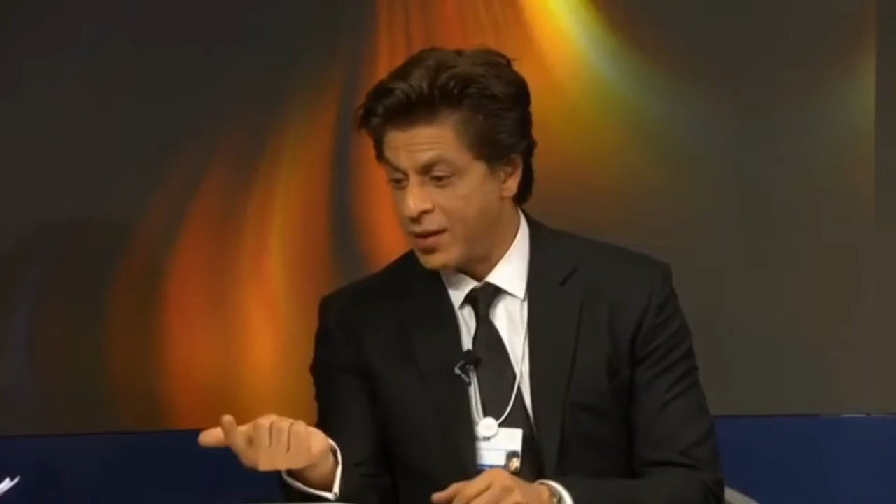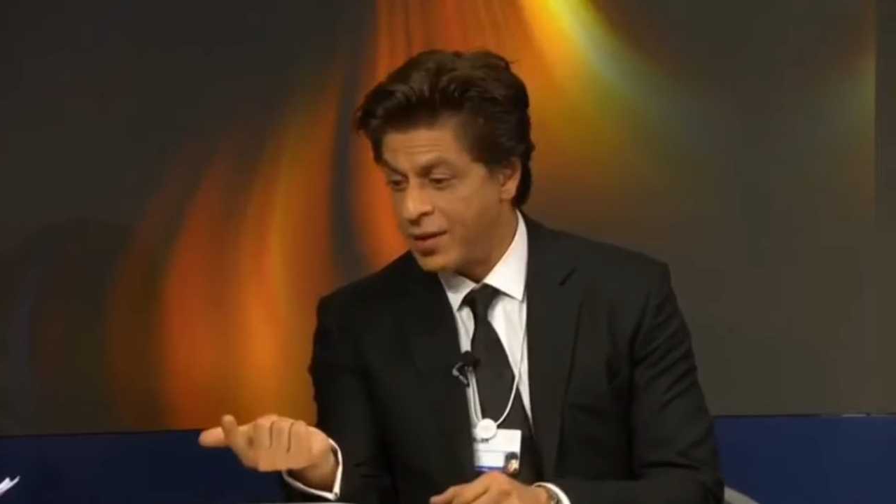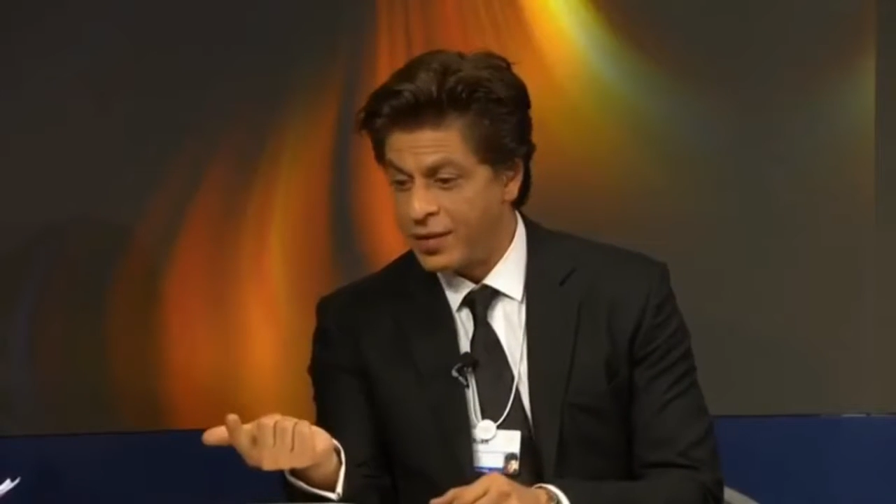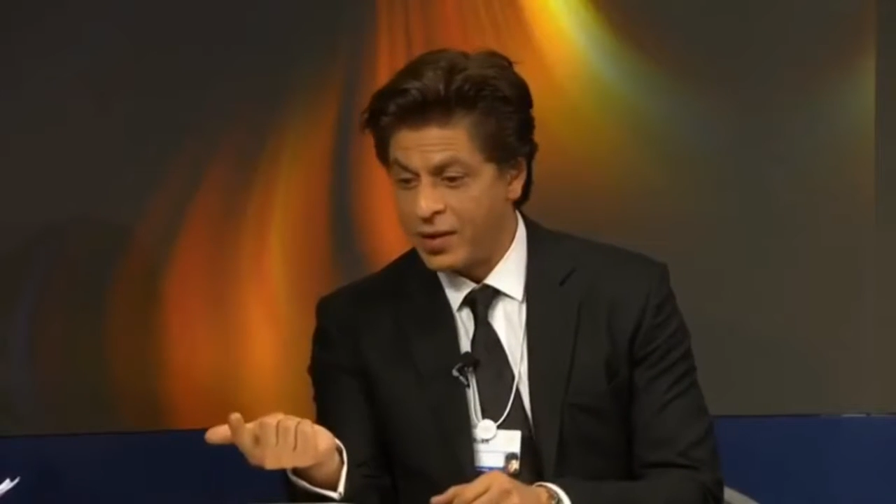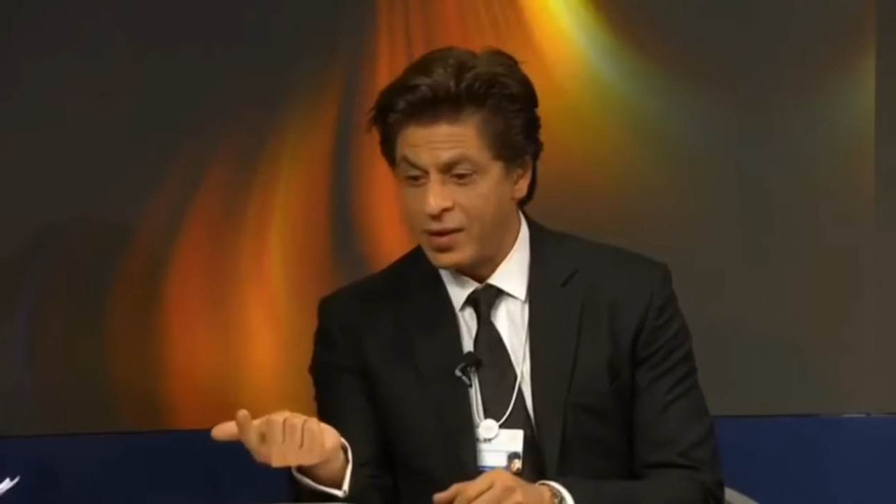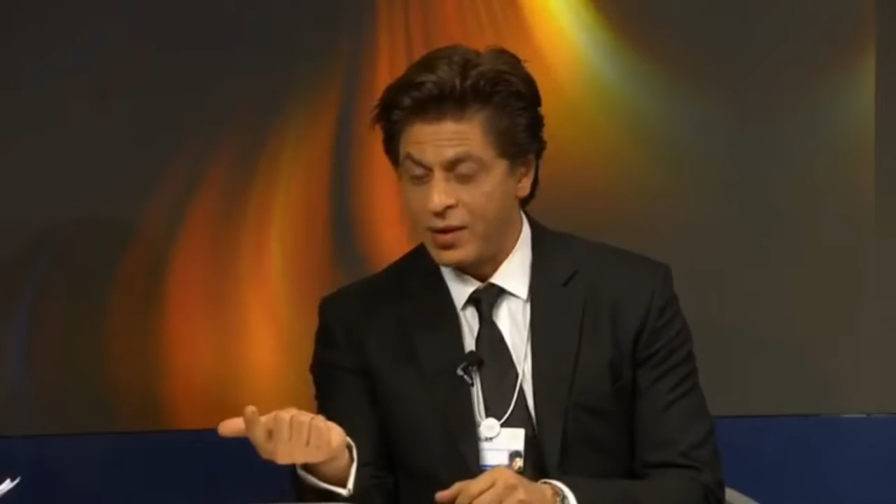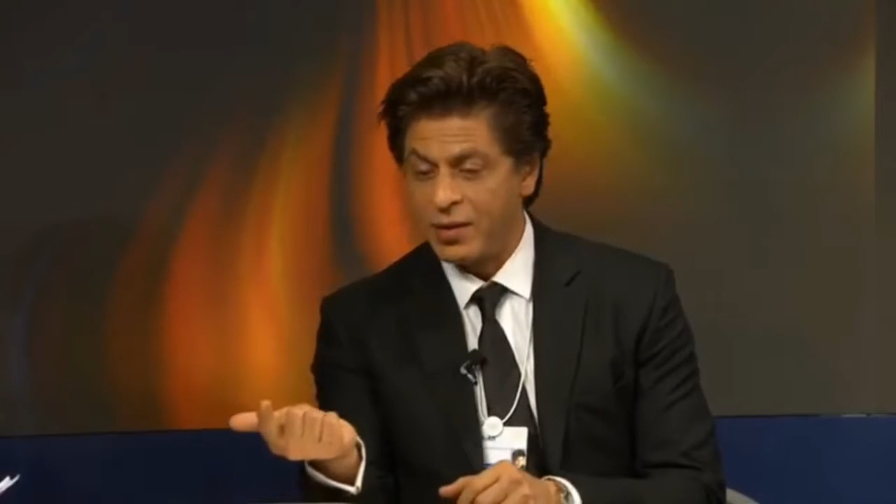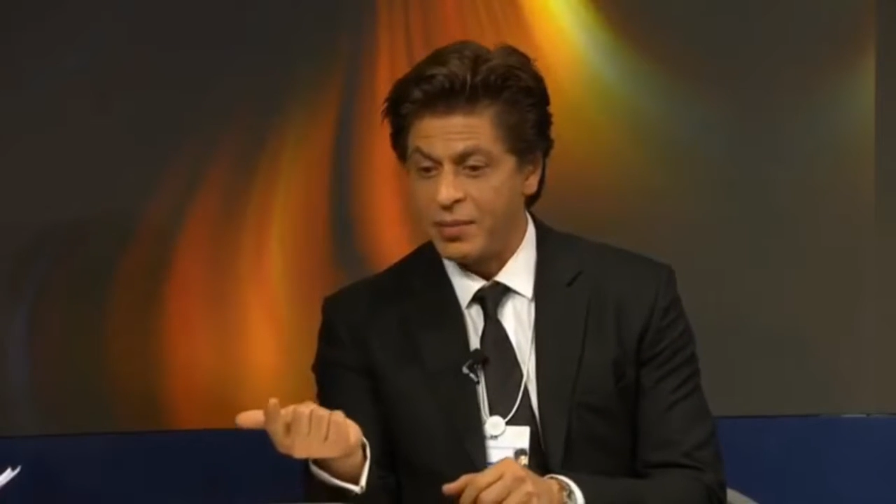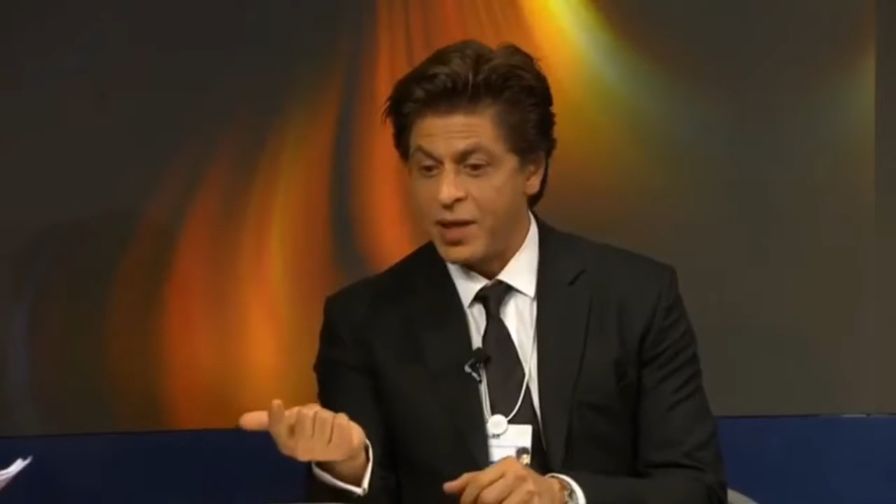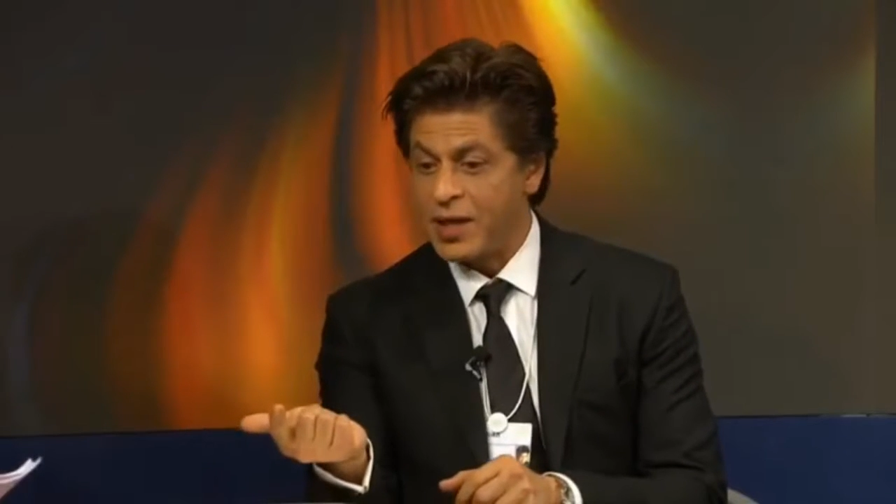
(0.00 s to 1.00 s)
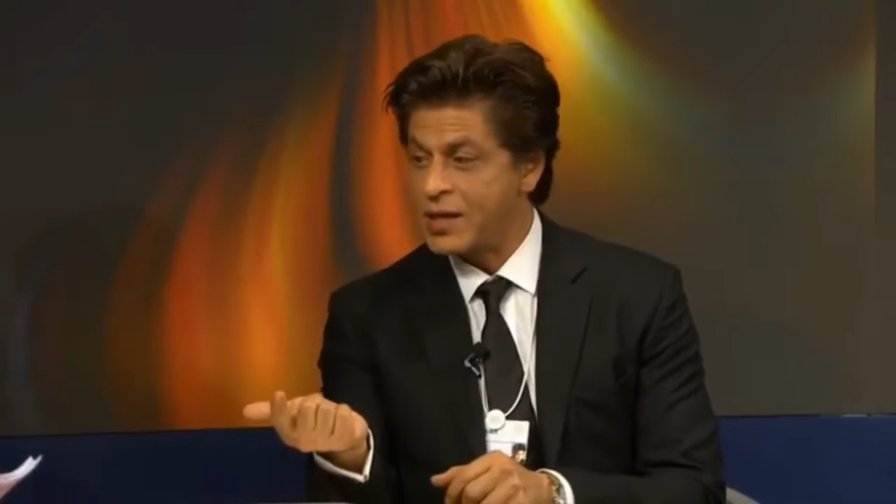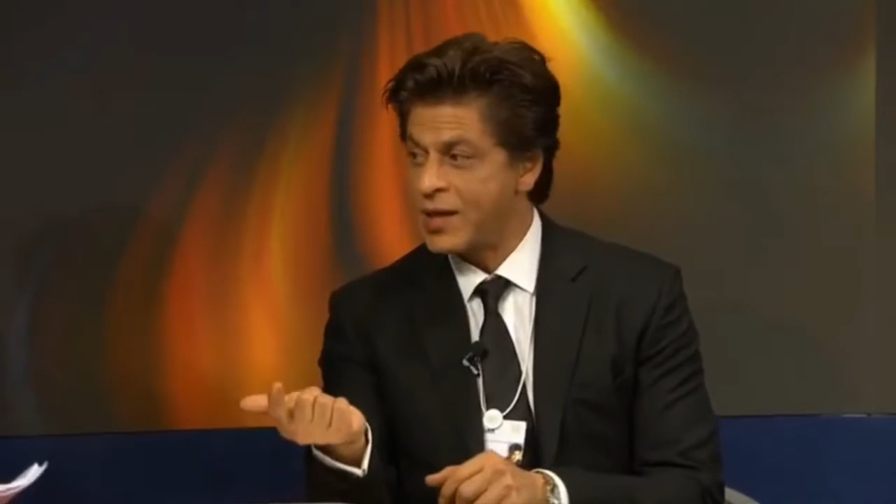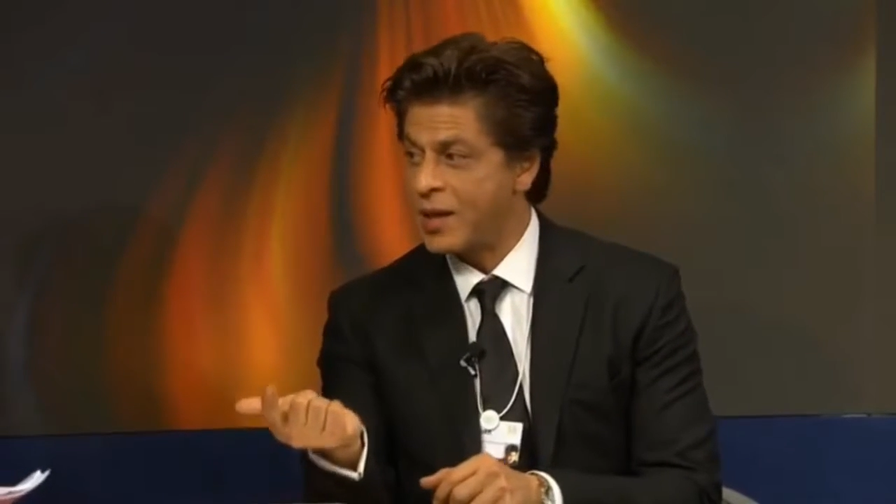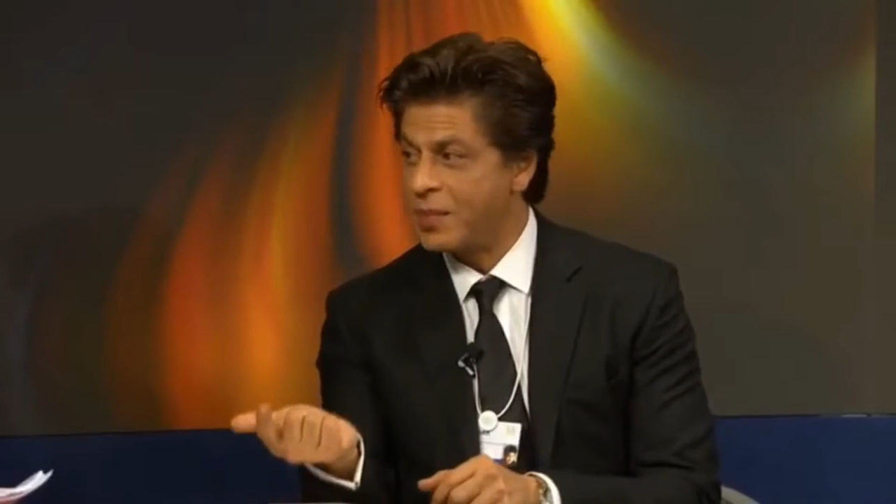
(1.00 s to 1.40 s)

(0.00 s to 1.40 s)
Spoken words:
even the monies that are